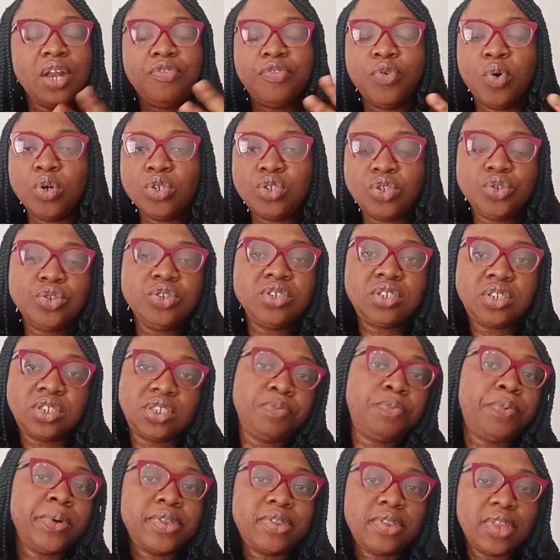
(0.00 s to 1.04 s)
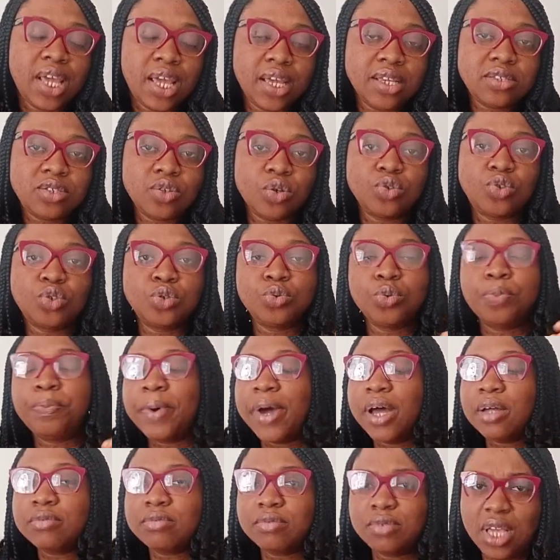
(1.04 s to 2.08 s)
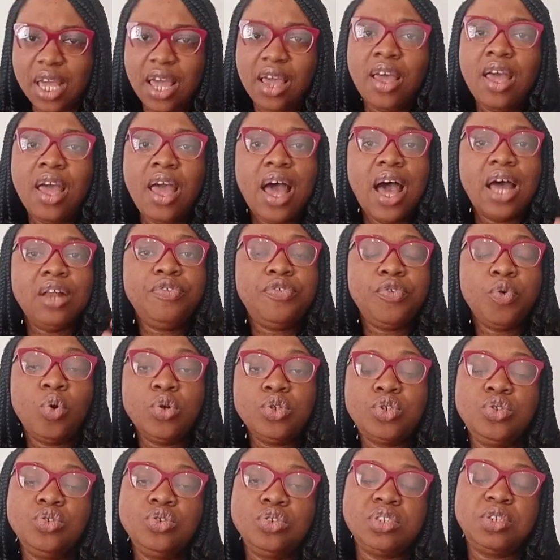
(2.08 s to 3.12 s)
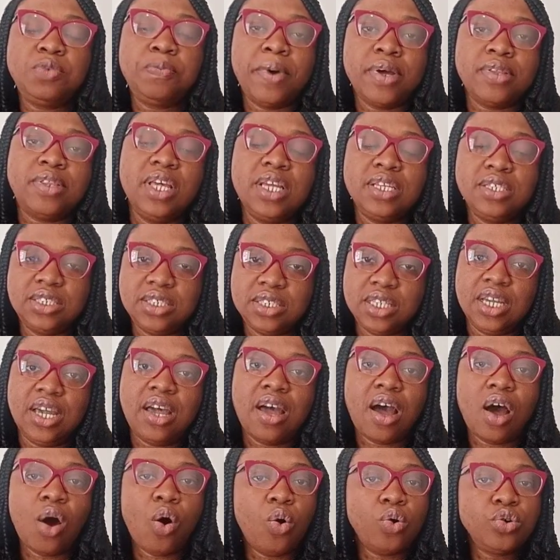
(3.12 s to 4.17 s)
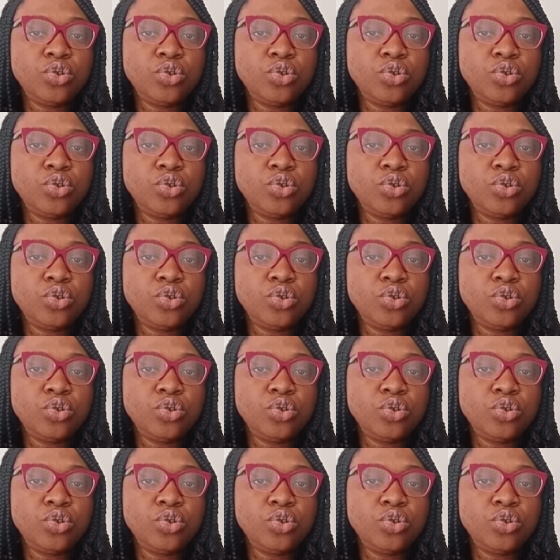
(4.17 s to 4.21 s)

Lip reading: And if you want to use super thanks or and if you want to use the super thanks sticker,